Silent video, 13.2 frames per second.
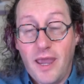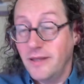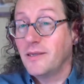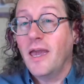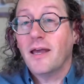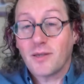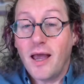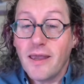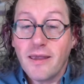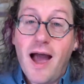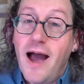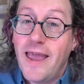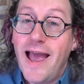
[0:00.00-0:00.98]
yes, I
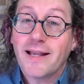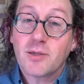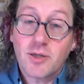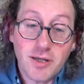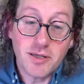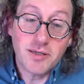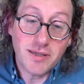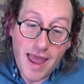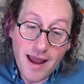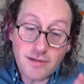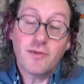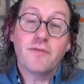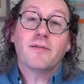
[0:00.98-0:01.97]
asked
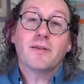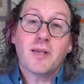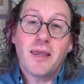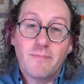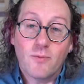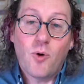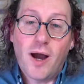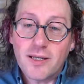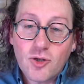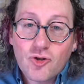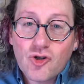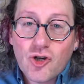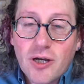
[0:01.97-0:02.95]
exactly the same
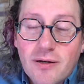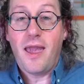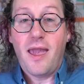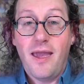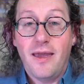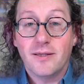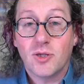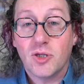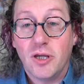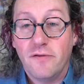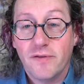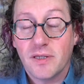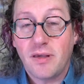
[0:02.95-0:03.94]
question, and
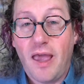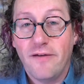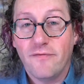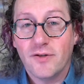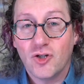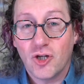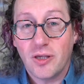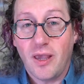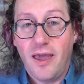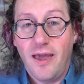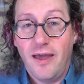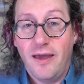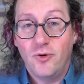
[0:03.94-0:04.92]
Stephen Savage
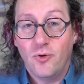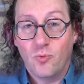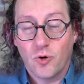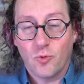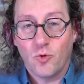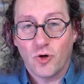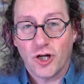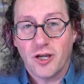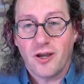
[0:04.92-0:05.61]
said, we're working